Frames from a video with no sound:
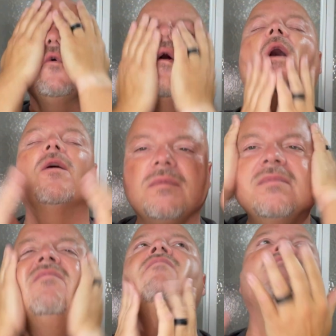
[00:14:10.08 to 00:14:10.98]
are
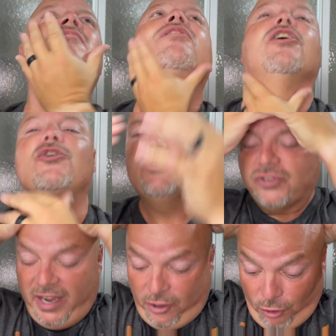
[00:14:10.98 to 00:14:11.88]
that you
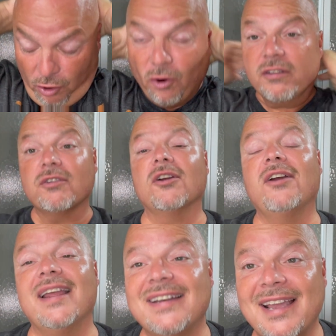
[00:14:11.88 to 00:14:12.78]
set your course for a
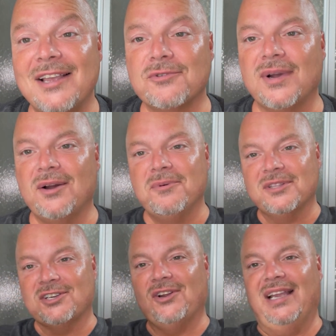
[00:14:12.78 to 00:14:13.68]
great day as well with
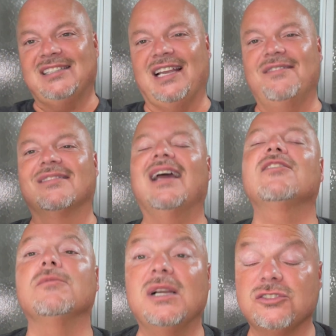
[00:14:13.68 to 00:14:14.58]
a great shave. Thanks
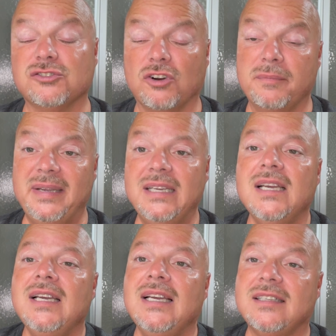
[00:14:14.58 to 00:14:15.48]
so much for joining me.
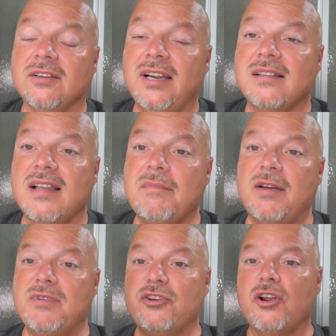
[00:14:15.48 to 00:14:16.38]
Until next time,
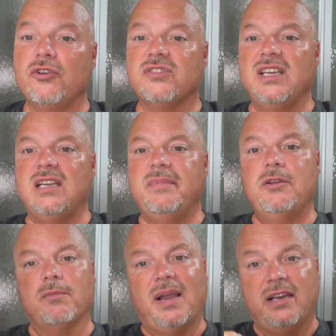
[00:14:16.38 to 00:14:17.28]
I've been your host, CDB,
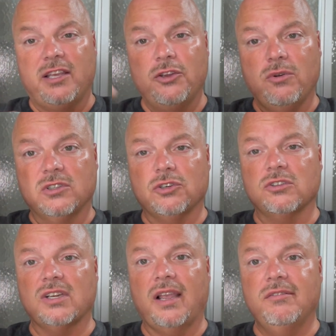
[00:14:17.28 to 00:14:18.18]
reminding you, it's your
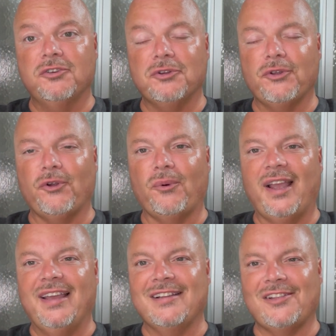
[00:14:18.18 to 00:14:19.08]
shave, do it your
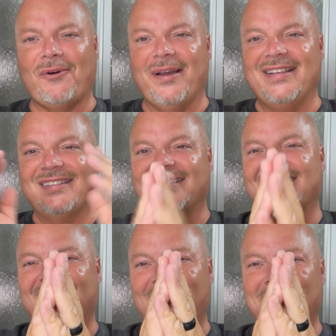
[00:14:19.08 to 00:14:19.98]
way, and as always, God